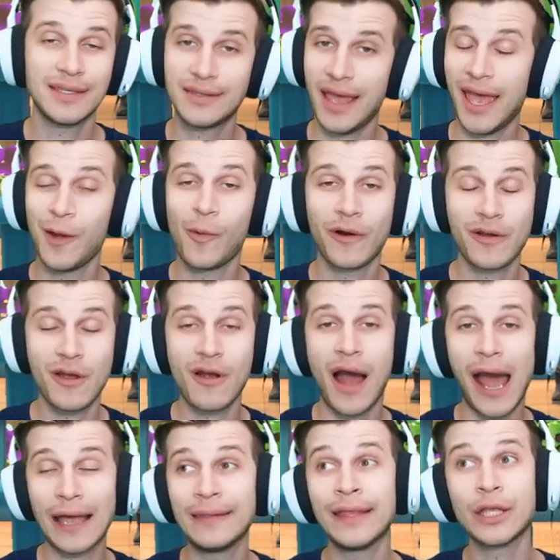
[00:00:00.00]
a day where your
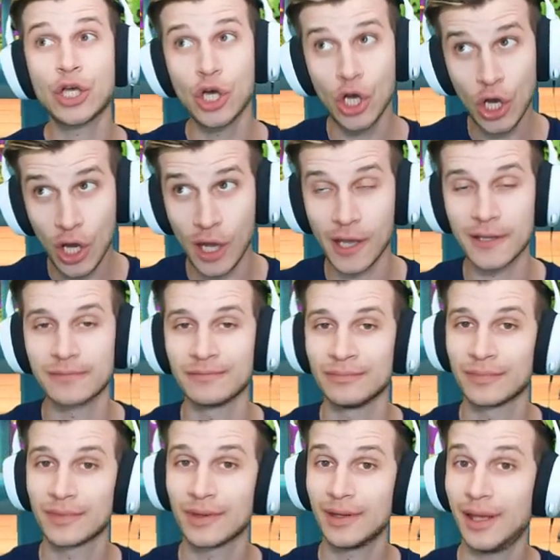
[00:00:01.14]
island could
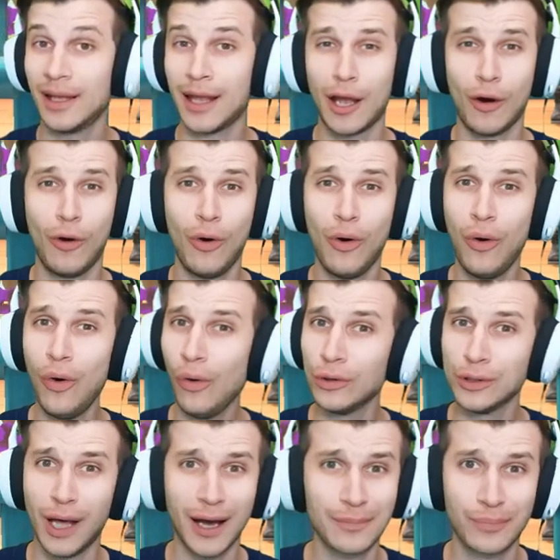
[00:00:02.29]
get a
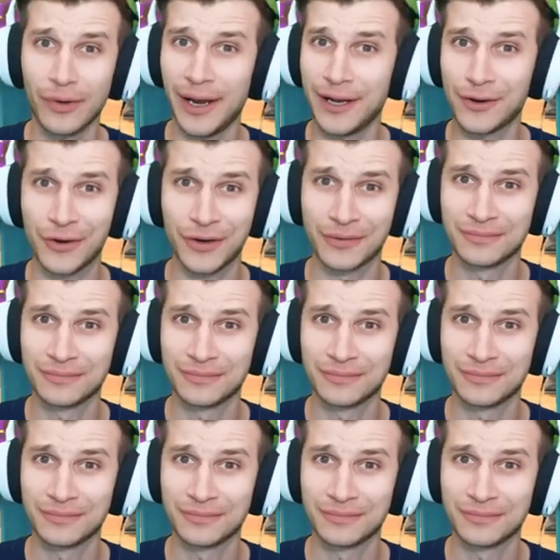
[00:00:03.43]
whole lot brighter